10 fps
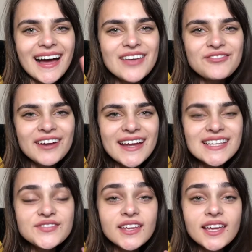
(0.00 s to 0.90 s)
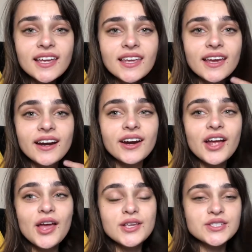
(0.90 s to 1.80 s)
Hi friends, Vika here.
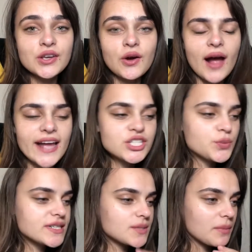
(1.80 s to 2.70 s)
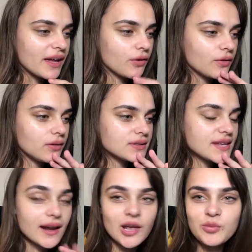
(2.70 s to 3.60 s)
So I just went to Michael's
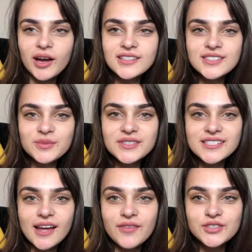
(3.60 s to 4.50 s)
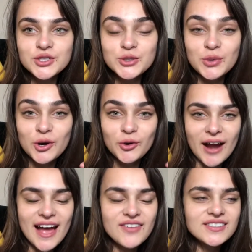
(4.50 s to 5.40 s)
and I bought some stuff to do a
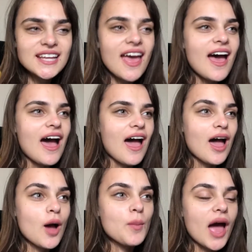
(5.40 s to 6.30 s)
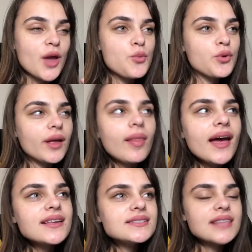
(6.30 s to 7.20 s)
craft. I
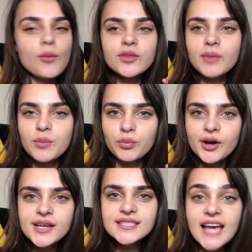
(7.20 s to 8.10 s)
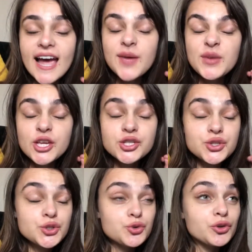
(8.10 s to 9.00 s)
realized that with my books, I am
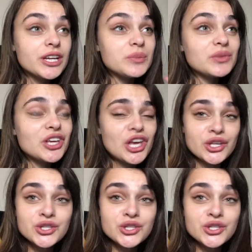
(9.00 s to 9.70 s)
extremely